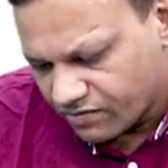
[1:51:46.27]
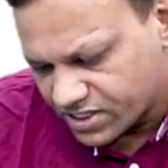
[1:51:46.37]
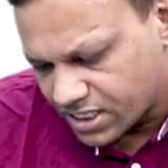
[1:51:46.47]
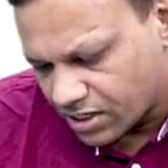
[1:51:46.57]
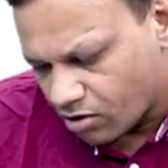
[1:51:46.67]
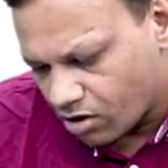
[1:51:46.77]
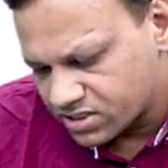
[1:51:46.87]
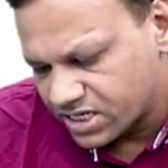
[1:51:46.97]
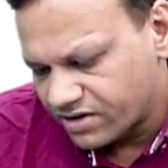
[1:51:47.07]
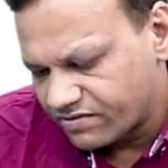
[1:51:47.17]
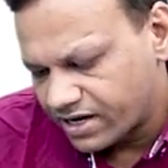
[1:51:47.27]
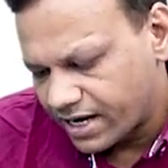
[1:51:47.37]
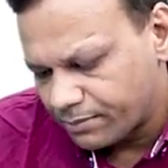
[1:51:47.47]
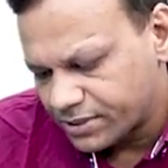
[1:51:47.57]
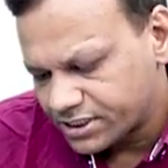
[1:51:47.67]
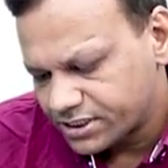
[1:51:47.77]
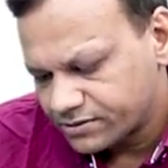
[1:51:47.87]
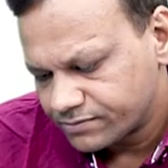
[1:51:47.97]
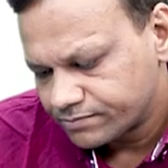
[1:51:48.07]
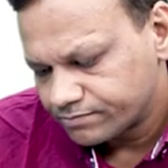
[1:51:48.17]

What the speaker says: which can cause liver damage.